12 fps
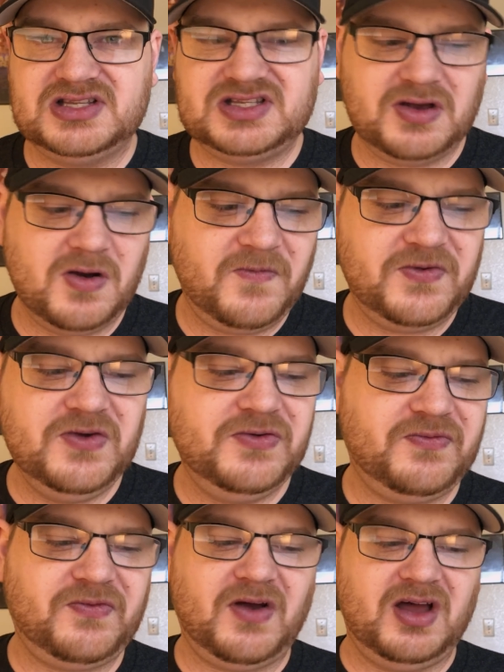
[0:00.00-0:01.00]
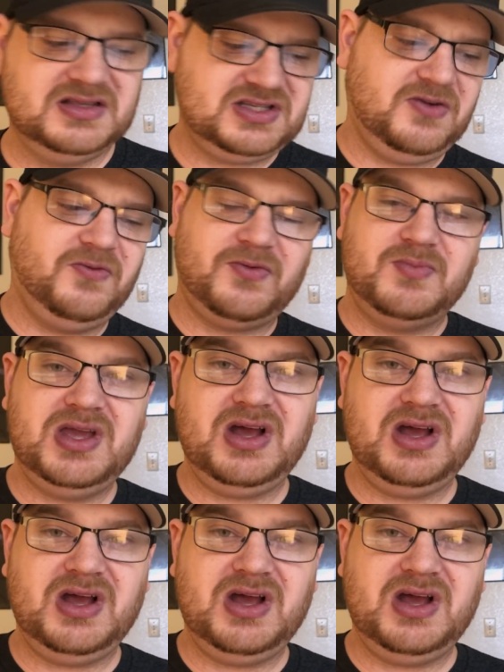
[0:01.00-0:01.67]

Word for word: So if you've, so for me,